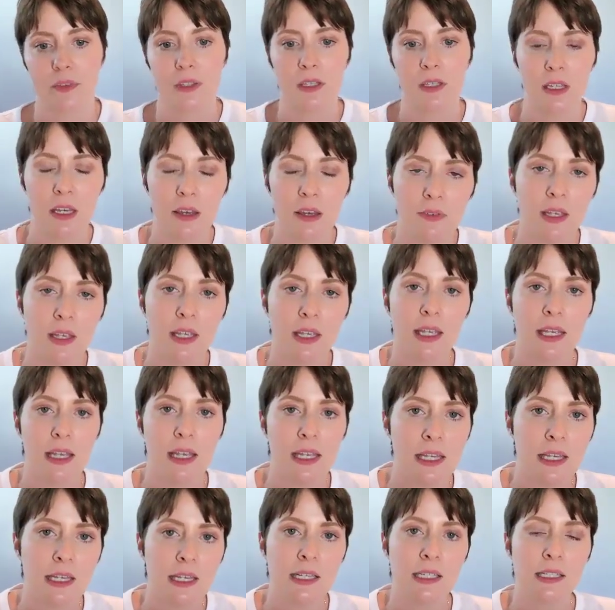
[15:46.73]
Giving
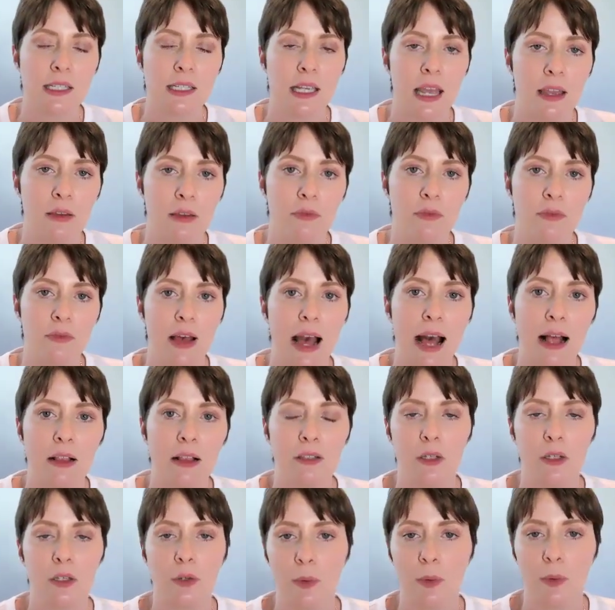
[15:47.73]
is a
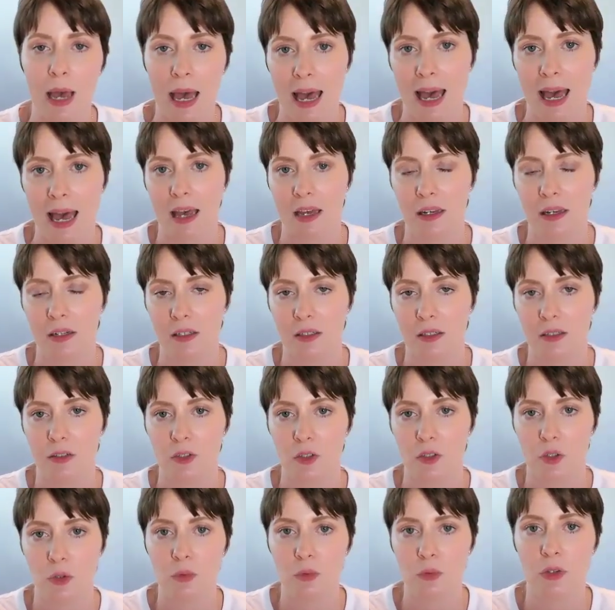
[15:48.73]
value add
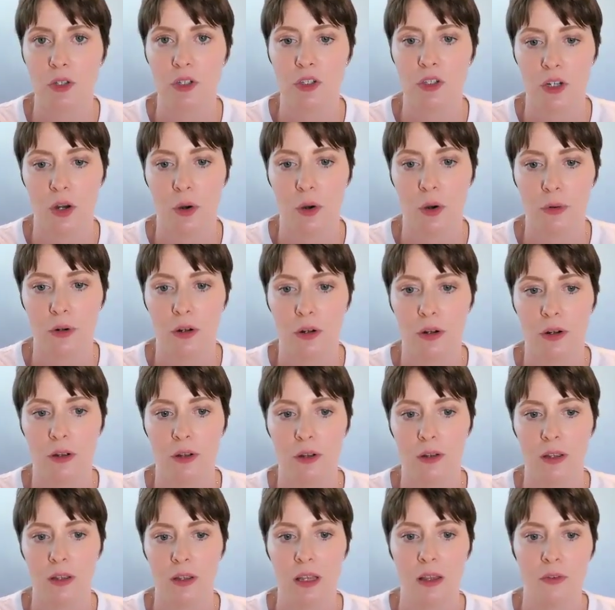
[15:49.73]
to the donor.
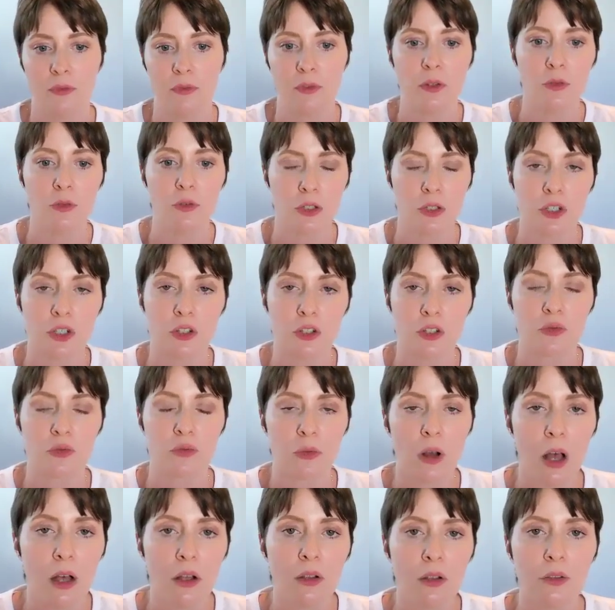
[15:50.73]
If you
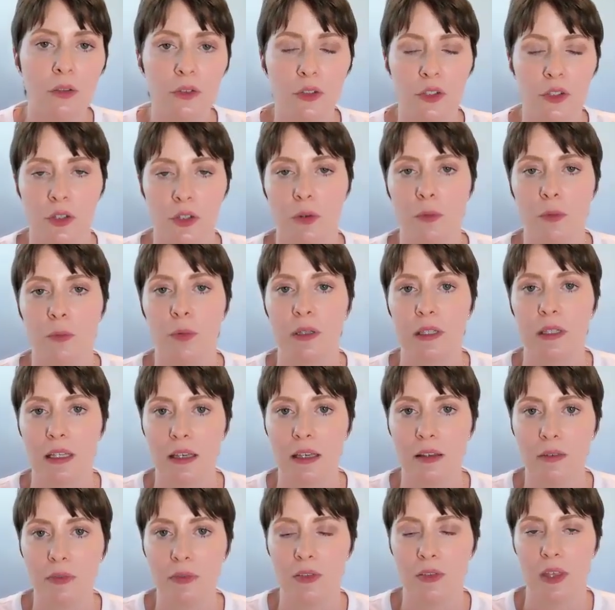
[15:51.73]
struggle to
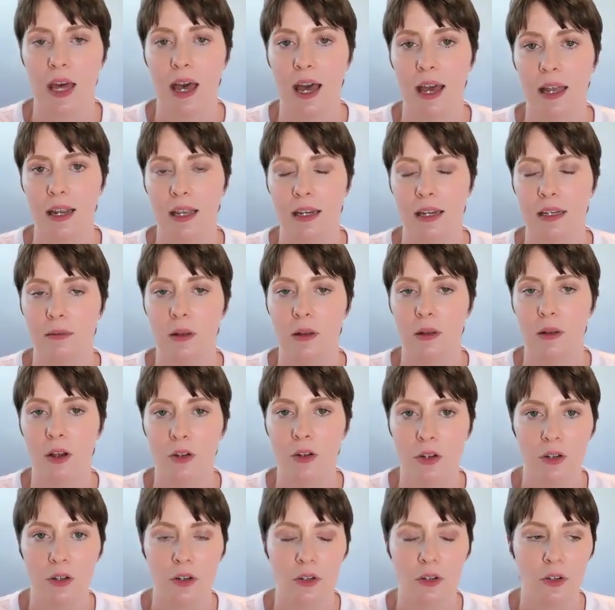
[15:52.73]
believe that
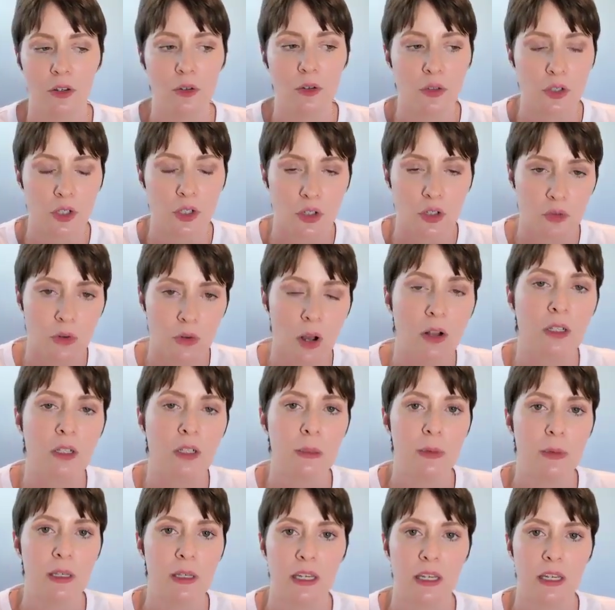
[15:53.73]
and you struggle
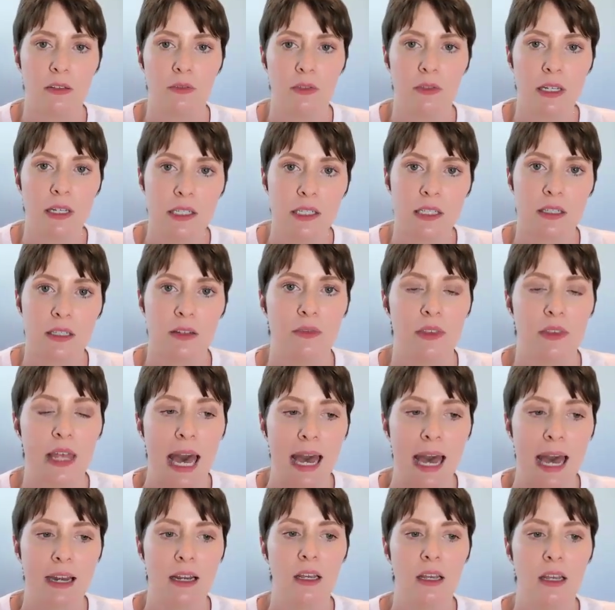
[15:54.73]
to be convinced of
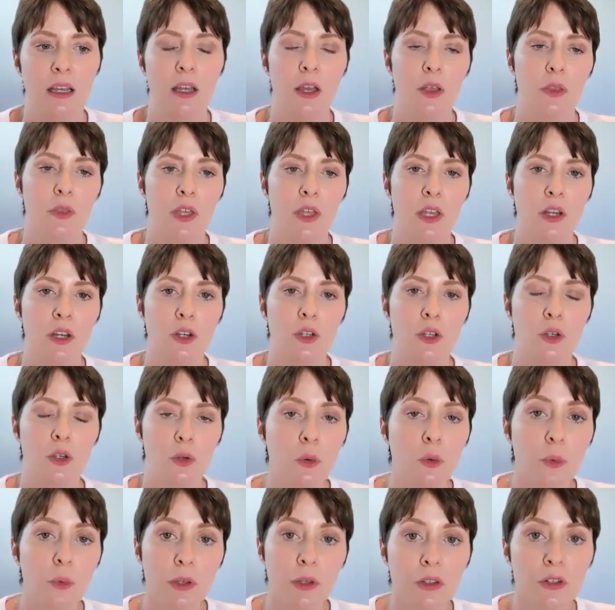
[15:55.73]
that, then
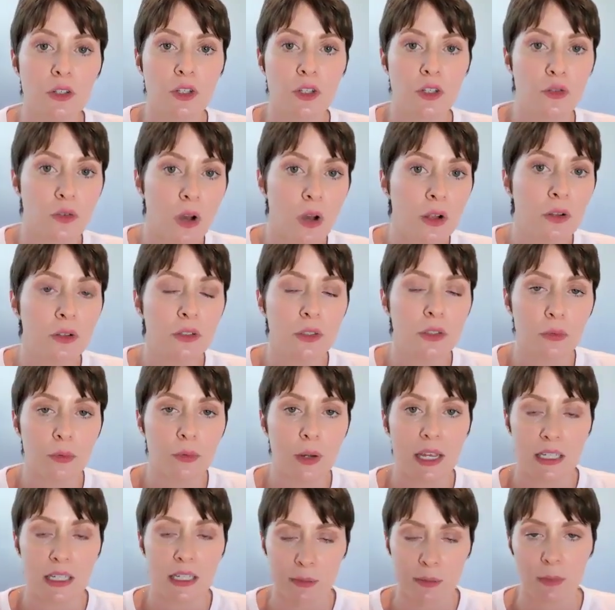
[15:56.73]
you will struggle to
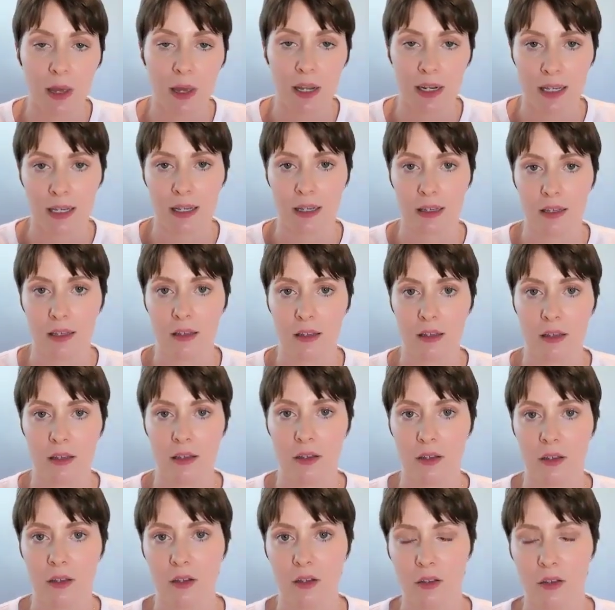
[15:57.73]
raise money.
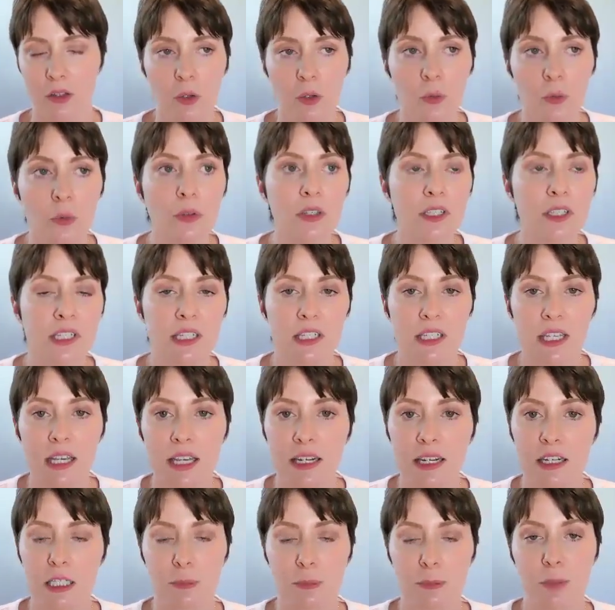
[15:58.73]
You will see
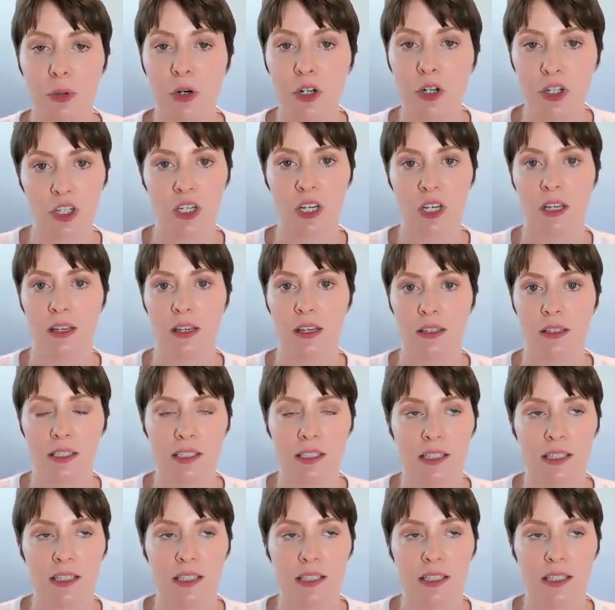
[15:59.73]
it as pushy,